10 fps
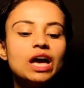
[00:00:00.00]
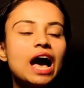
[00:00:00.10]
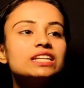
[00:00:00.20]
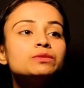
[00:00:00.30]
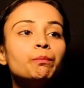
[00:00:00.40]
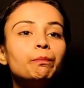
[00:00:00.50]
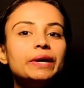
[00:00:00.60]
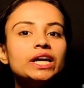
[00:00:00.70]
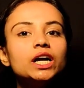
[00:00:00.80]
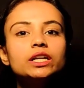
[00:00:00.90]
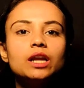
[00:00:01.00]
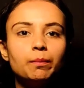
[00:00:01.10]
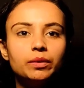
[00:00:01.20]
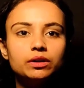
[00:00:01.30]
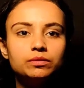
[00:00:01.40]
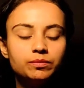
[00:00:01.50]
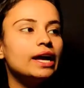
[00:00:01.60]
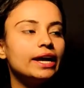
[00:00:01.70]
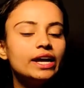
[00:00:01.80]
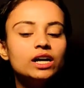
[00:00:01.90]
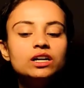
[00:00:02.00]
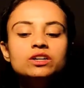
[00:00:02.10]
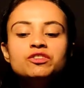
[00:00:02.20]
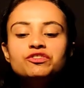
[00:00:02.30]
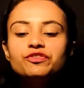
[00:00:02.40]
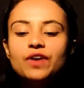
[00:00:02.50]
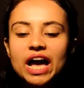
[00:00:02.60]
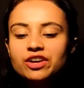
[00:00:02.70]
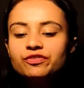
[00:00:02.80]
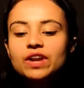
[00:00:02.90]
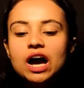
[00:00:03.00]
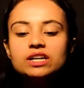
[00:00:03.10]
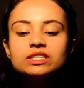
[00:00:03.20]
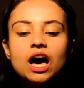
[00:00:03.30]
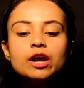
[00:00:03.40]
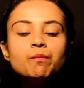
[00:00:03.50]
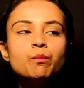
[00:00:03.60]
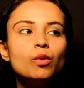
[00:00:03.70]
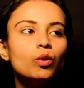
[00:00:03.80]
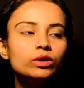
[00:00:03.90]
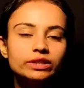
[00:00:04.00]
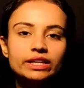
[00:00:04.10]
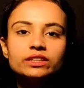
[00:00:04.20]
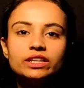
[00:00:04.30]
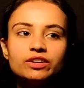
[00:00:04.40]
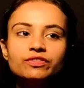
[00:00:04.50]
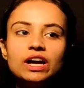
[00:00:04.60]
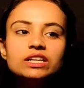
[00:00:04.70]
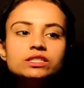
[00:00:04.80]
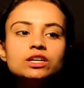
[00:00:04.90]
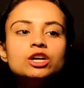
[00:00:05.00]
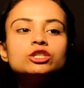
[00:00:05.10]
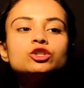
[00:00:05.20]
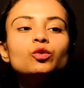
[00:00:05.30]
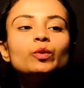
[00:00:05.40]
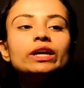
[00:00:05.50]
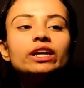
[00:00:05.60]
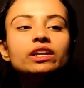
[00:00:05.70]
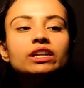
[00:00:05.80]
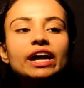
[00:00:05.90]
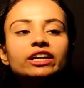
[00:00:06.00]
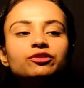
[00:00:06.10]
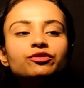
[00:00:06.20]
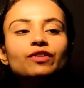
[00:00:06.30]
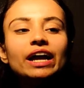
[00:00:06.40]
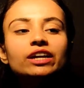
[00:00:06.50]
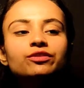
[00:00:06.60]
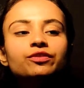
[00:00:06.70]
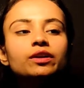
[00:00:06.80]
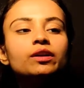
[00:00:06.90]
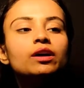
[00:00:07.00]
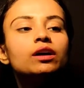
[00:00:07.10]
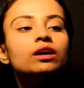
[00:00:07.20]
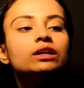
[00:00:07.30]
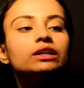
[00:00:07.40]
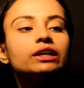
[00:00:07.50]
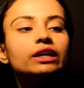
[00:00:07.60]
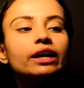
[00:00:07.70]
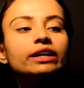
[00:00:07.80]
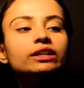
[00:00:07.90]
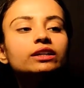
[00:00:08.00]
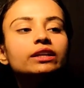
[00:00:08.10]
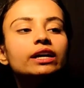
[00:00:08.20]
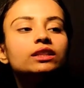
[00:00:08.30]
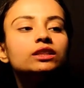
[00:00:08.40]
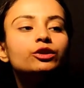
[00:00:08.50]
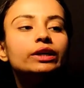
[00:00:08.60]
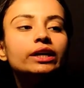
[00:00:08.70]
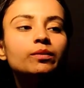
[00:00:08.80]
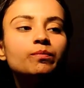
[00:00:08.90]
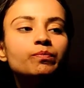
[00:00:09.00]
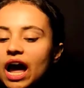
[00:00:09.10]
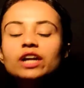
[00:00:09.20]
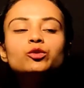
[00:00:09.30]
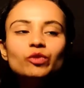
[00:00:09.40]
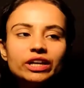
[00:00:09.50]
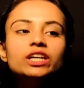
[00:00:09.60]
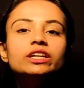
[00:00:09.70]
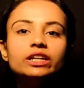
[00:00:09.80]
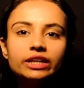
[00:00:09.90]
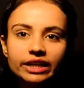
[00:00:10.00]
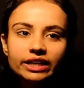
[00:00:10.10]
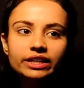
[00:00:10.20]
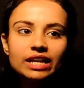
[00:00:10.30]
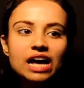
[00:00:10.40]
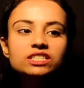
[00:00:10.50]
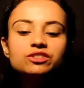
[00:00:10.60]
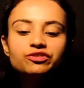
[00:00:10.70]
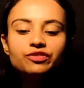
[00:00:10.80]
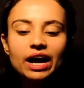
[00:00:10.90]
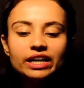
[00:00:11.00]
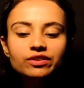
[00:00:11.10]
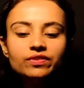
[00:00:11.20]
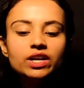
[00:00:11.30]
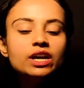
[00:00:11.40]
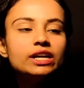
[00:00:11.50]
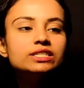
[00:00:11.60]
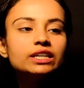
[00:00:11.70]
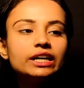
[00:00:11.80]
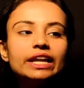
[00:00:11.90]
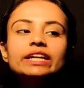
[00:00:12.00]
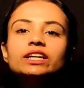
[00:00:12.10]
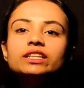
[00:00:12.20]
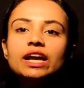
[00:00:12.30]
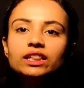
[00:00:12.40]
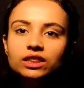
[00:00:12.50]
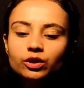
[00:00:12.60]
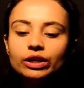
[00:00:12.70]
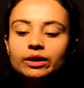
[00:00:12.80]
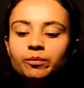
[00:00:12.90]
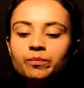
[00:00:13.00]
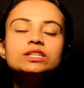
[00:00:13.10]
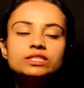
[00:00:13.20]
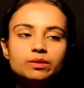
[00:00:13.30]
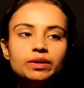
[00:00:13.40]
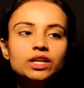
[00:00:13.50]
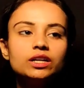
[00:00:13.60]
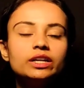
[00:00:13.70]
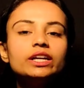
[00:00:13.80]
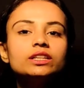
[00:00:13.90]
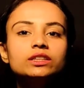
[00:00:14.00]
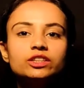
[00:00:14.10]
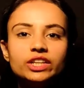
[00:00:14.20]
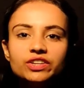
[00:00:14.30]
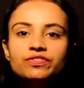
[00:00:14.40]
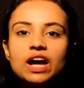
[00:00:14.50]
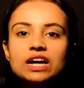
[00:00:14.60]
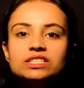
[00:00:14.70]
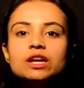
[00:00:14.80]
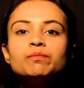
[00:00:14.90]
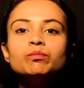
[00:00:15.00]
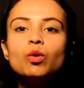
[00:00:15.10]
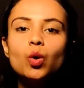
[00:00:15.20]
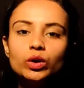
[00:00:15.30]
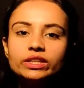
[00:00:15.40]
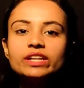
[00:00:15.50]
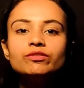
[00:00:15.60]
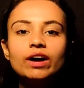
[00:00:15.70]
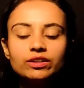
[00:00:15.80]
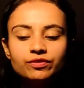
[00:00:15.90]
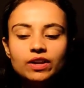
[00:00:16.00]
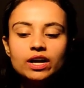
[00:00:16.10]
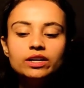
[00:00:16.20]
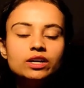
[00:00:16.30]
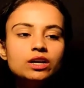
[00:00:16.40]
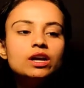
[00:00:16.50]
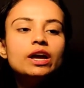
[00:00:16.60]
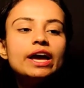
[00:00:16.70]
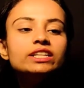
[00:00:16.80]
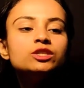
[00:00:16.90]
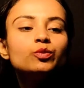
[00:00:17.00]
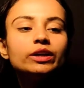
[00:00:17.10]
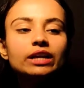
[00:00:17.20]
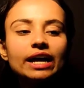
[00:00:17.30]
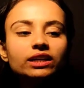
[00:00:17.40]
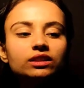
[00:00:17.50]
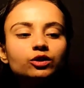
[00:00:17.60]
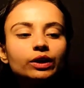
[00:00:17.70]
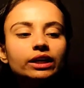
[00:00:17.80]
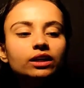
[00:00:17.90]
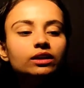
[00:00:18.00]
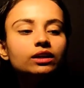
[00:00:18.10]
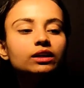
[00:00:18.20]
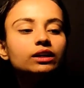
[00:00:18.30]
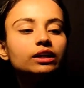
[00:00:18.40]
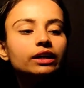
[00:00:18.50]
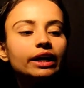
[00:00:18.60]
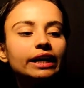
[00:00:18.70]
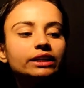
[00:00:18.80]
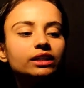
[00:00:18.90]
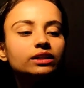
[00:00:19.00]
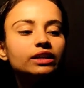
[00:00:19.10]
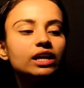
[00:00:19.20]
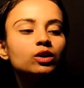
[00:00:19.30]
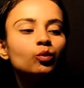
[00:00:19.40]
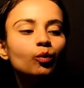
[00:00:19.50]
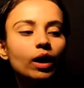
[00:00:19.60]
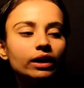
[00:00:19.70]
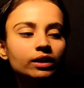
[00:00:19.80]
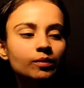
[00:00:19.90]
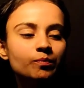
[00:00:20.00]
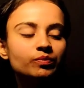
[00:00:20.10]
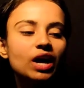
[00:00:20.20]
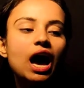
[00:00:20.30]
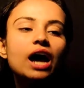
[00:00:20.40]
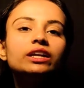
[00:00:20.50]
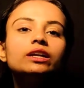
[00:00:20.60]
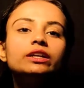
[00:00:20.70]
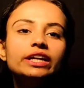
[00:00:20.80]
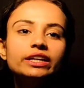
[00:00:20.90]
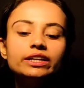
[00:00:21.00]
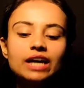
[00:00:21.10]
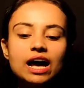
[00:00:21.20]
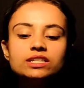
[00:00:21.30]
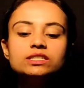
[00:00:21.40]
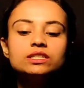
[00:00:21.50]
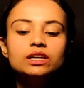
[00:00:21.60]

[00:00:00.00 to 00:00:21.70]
has bigger number. Here 5 flowers are more than 3 flowers. So we can write 5 greater than 3 and we read it as 5 is greater than 3. Similarly, 3 flowers are more than 1 flower. Hence we write 3 greater than 1 and read it as